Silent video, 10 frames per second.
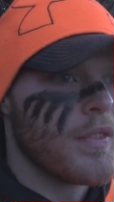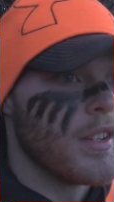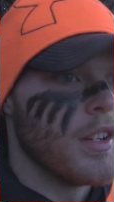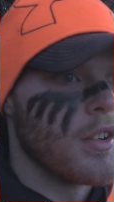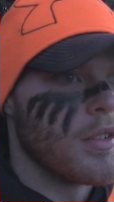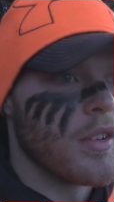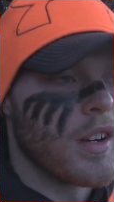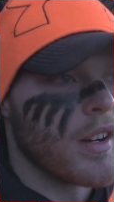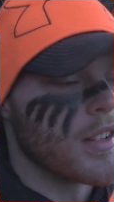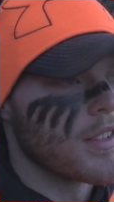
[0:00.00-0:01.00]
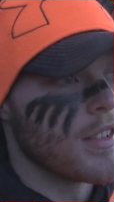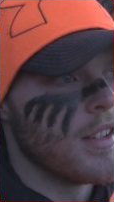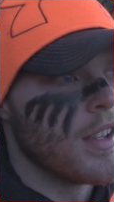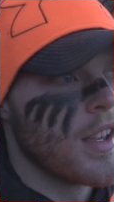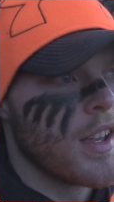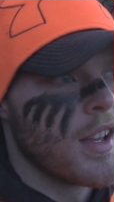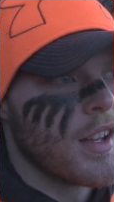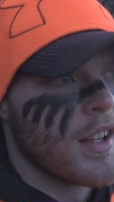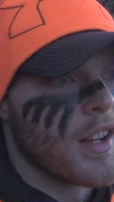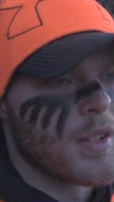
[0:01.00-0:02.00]
you know, honestly,
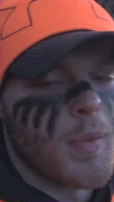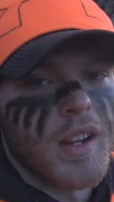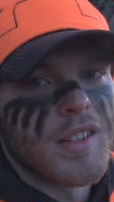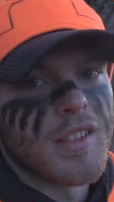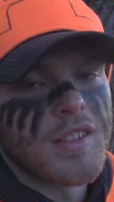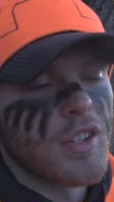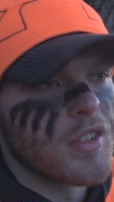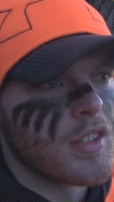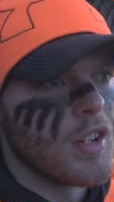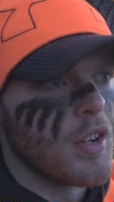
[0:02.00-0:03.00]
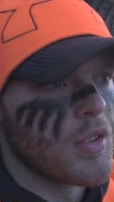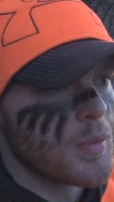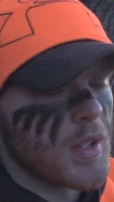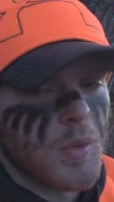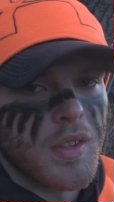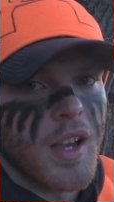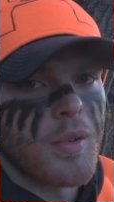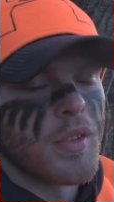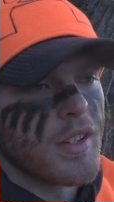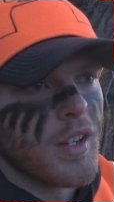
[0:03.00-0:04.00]
a spike is as good as a doe, especially with that
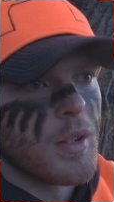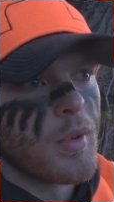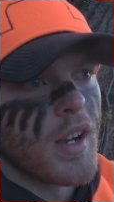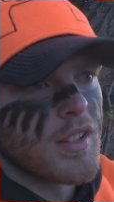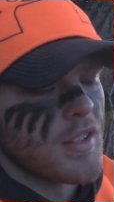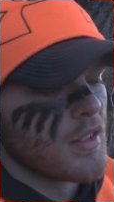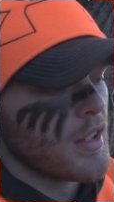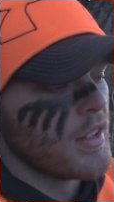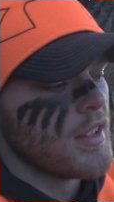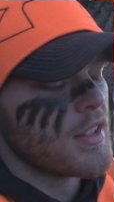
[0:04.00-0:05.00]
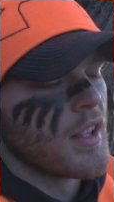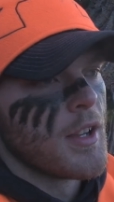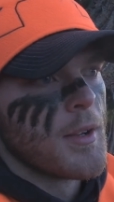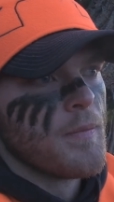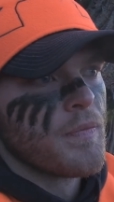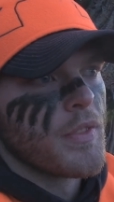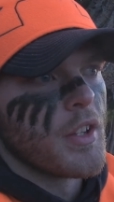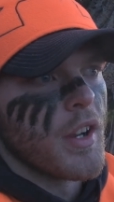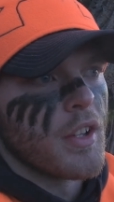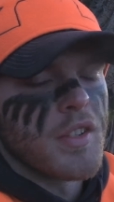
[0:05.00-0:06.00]
one in Nebraska, at least.
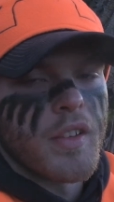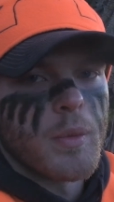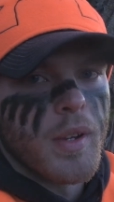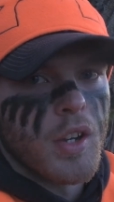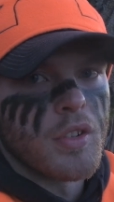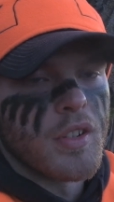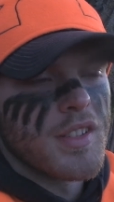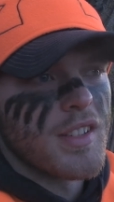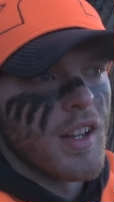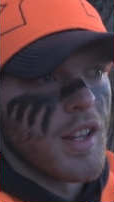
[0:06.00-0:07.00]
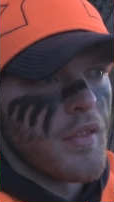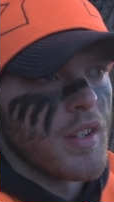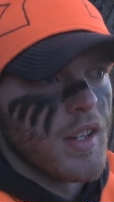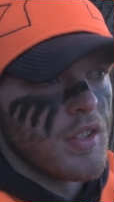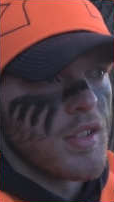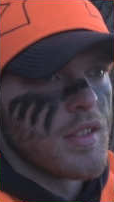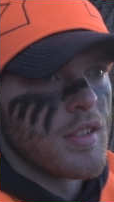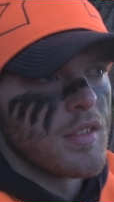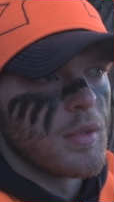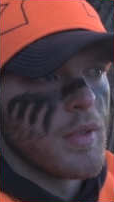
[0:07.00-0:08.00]
Their antlers have to be under 11
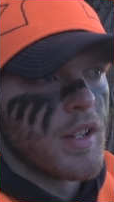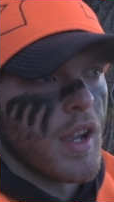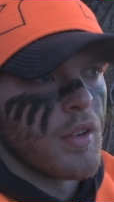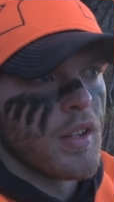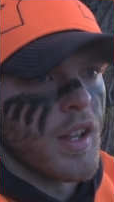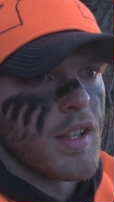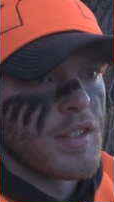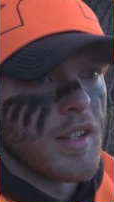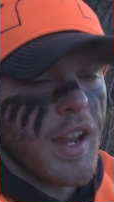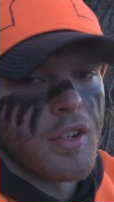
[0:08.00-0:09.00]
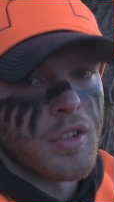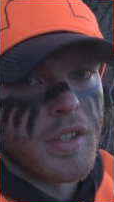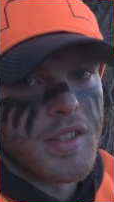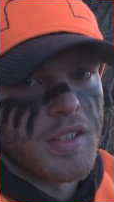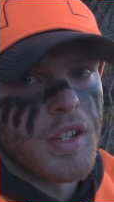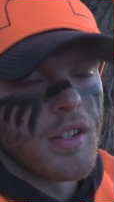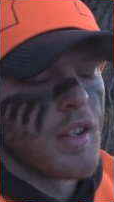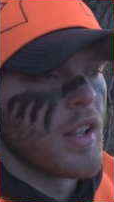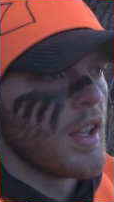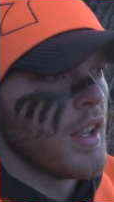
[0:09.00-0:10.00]
inches to be counted as an antlerless deer.
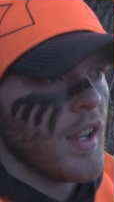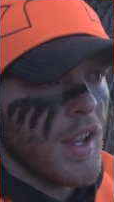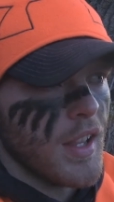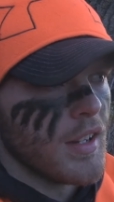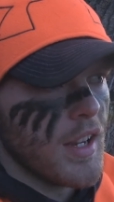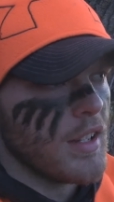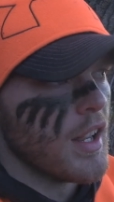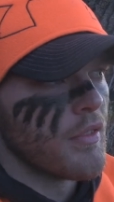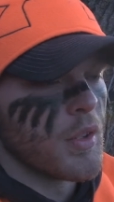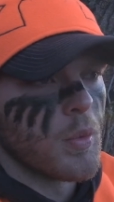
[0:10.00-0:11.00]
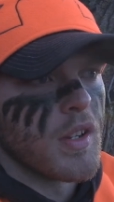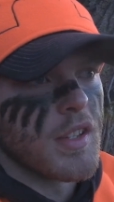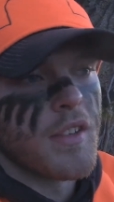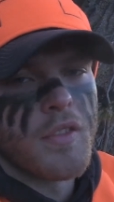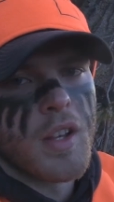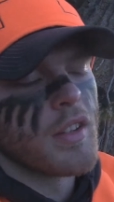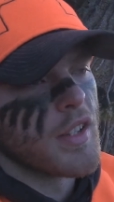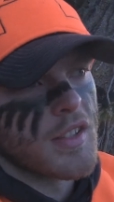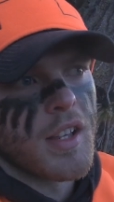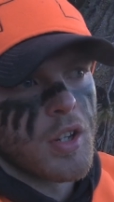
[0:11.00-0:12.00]
And he definitely was,
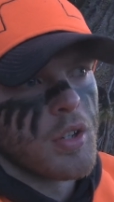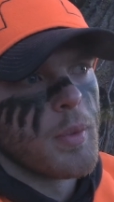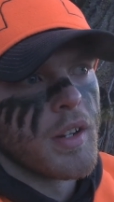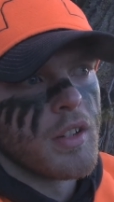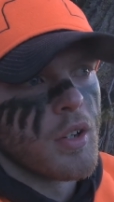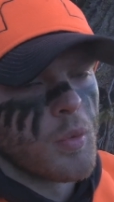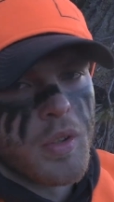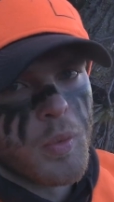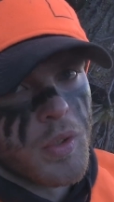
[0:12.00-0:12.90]
unless that could have been a doe with